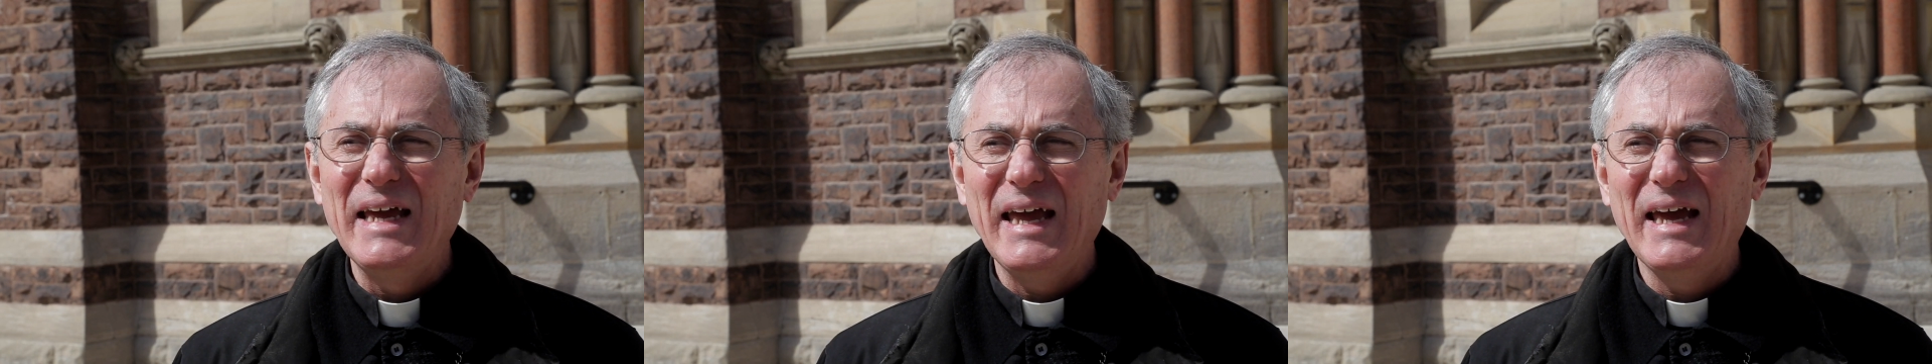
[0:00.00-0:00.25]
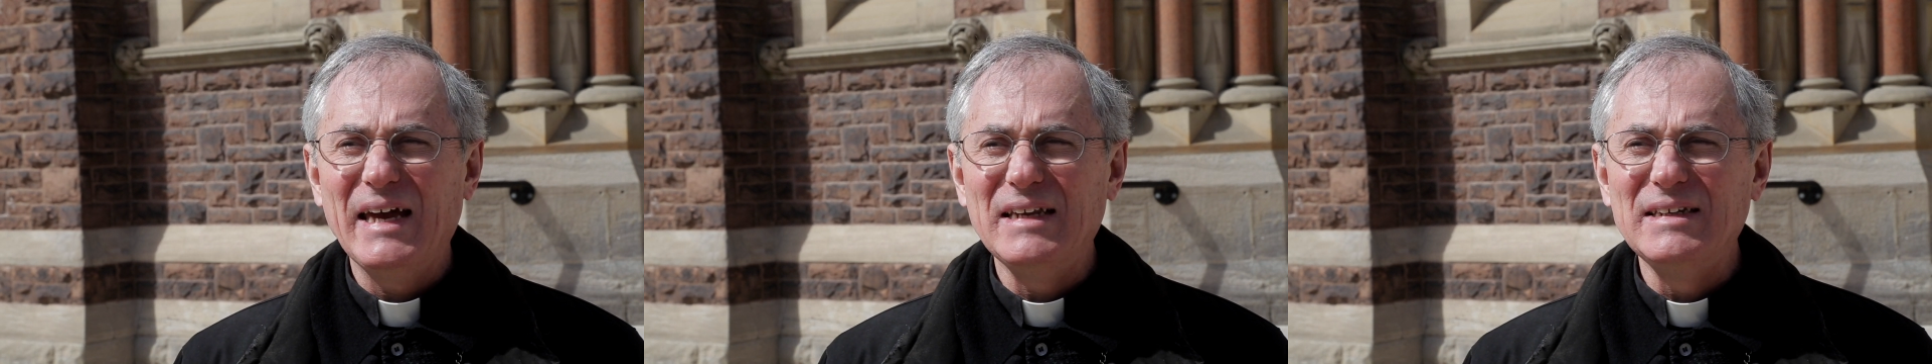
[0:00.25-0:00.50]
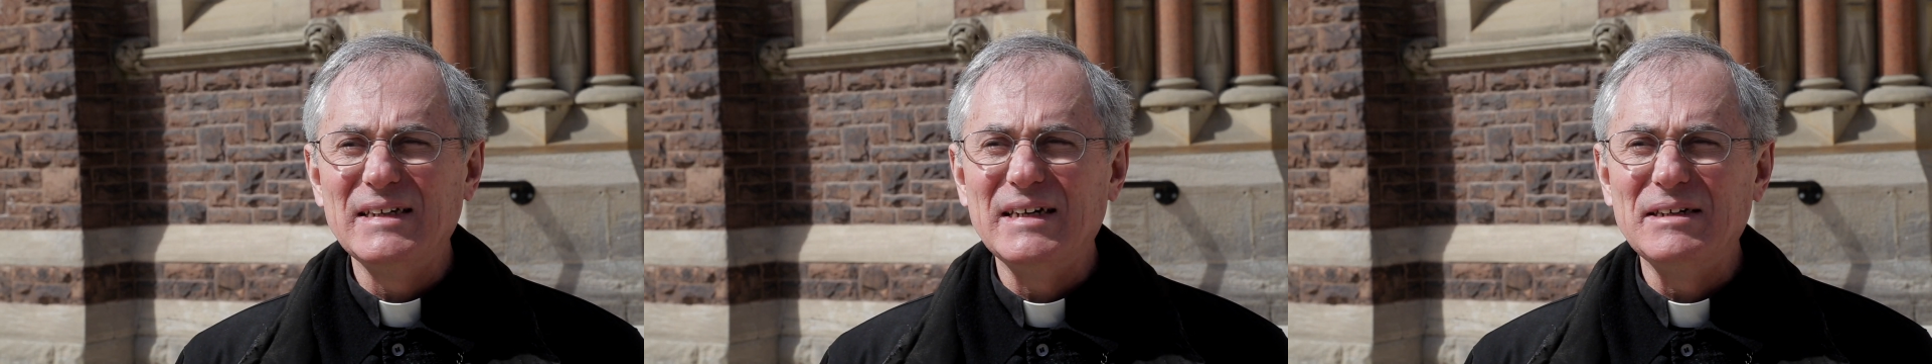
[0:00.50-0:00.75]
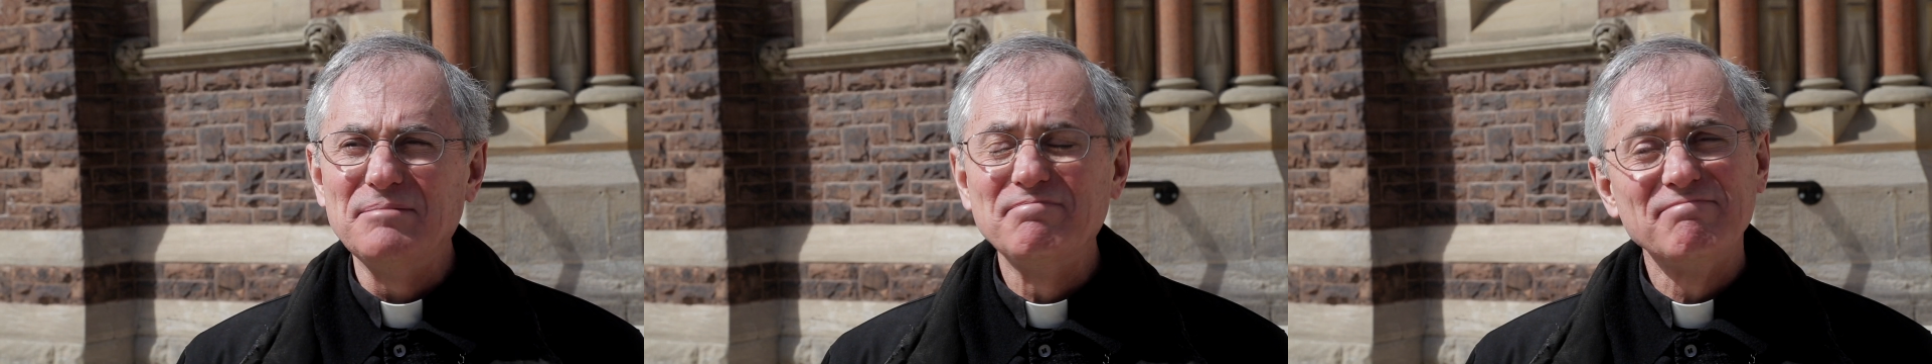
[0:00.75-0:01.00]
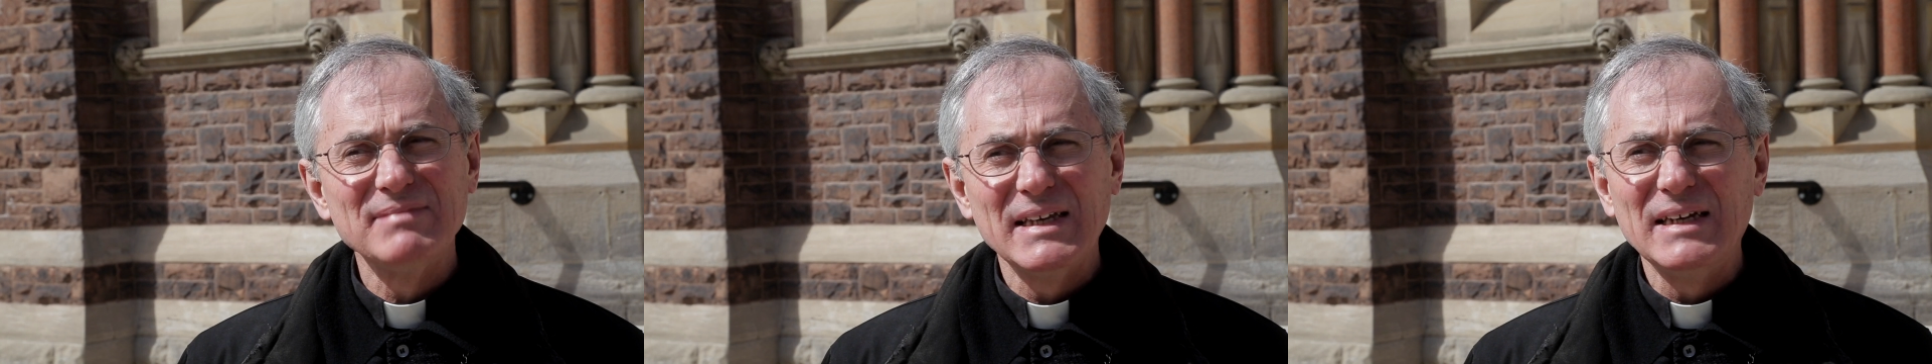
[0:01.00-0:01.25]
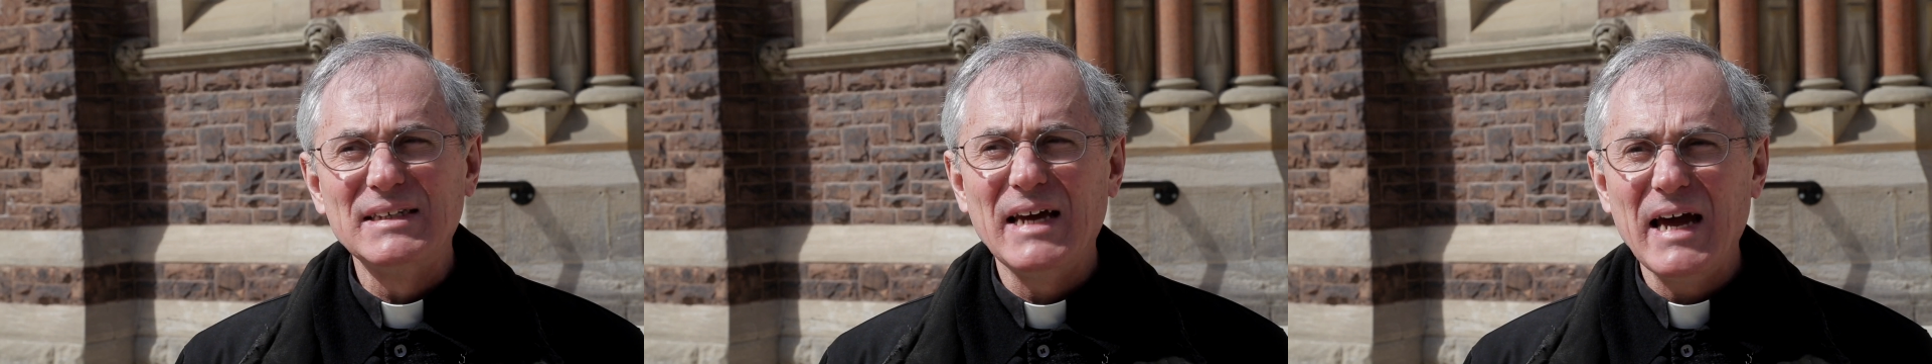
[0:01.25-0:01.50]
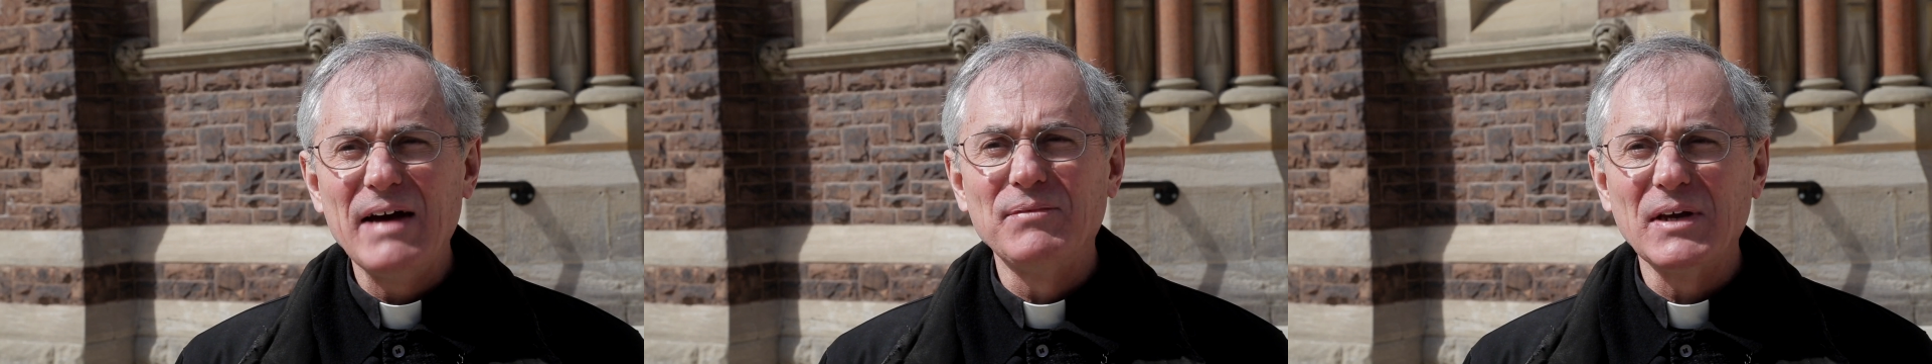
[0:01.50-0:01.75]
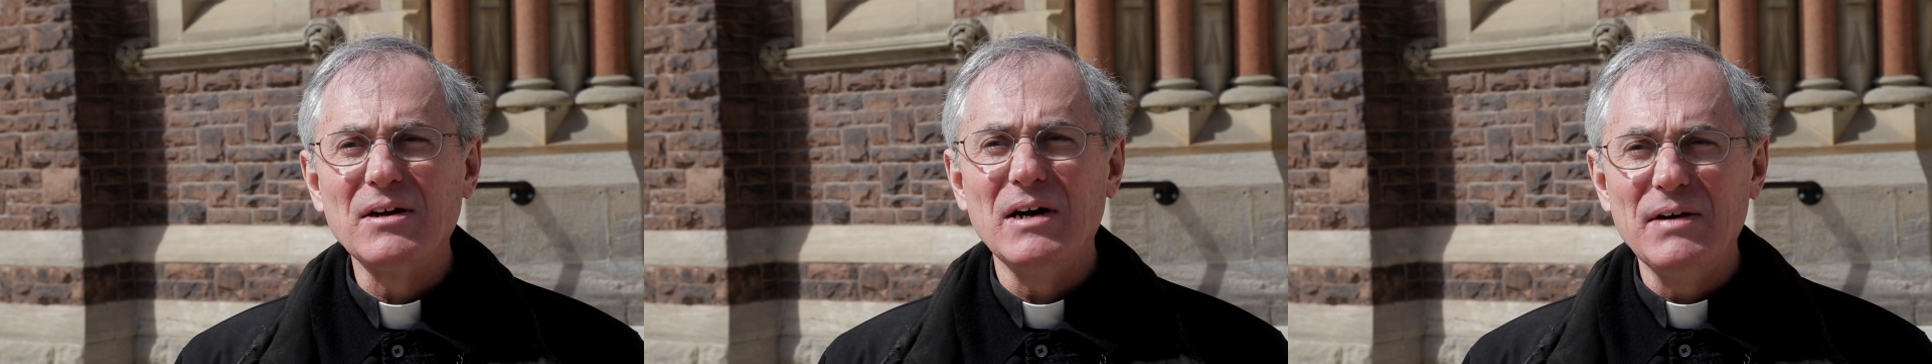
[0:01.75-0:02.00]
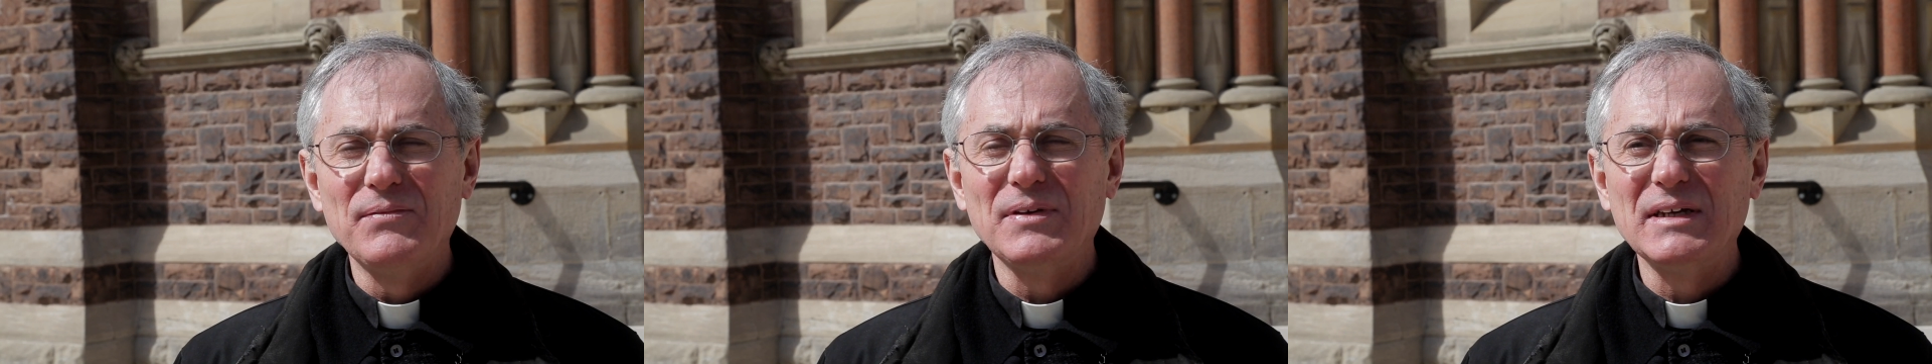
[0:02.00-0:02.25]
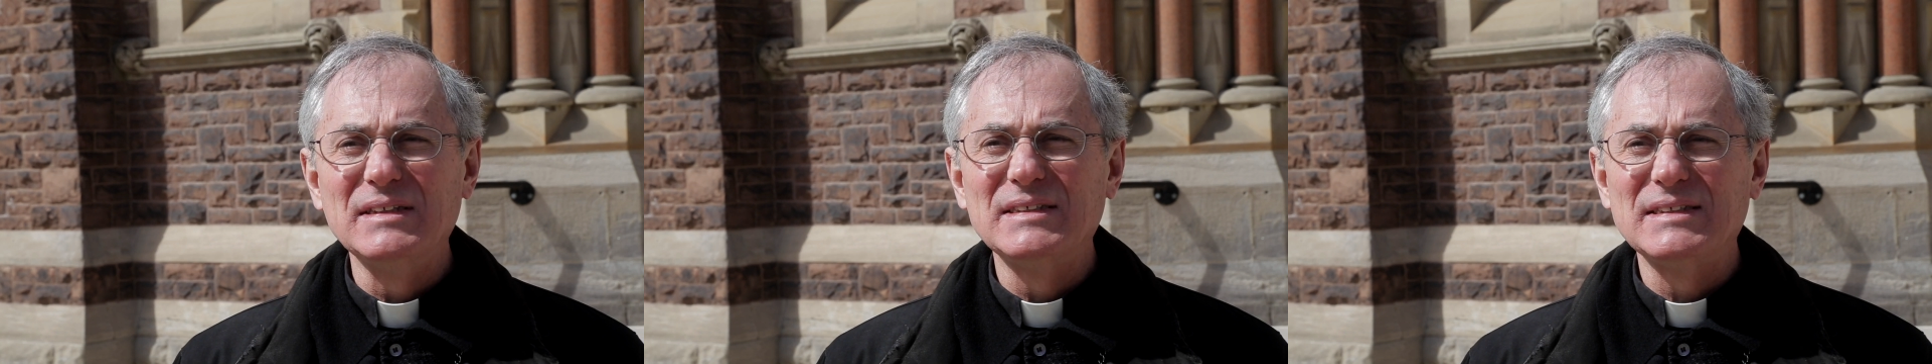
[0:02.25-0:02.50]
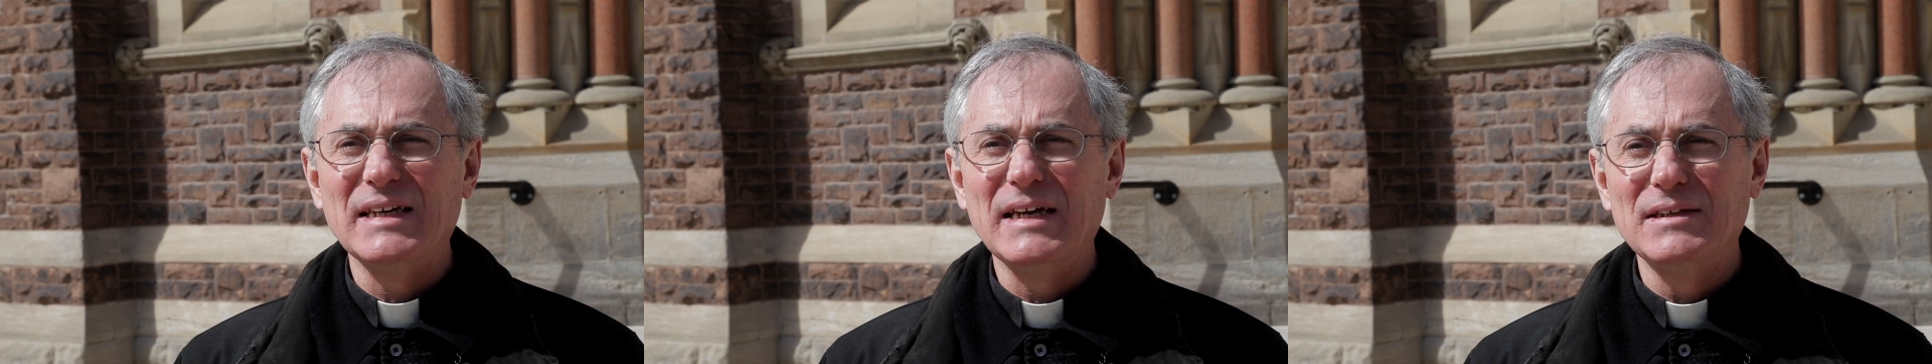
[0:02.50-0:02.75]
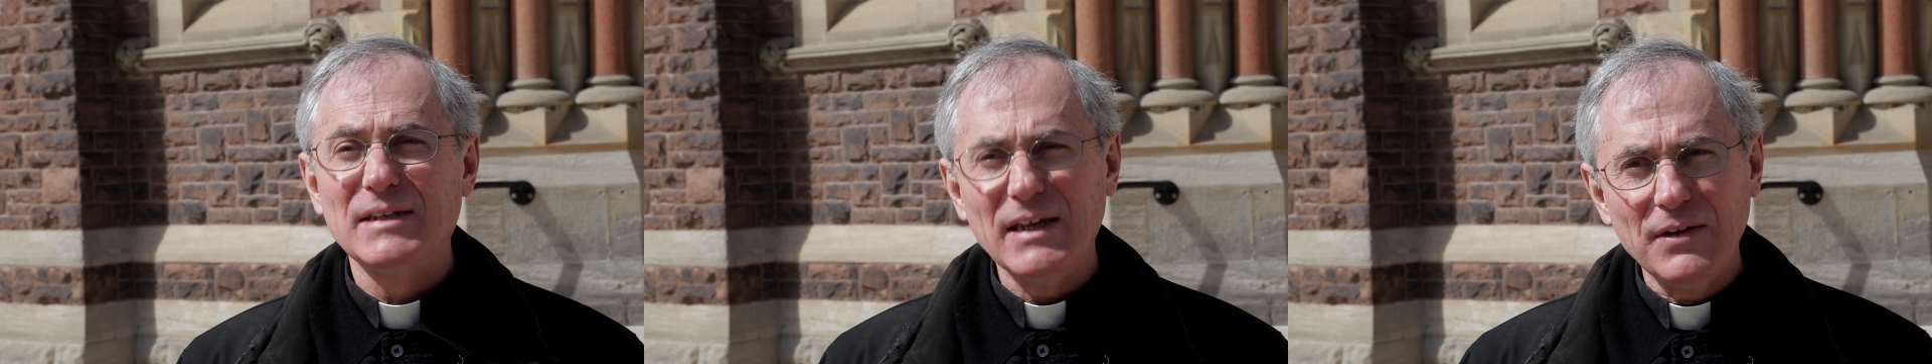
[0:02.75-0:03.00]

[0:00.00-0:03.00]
and to have the confidence that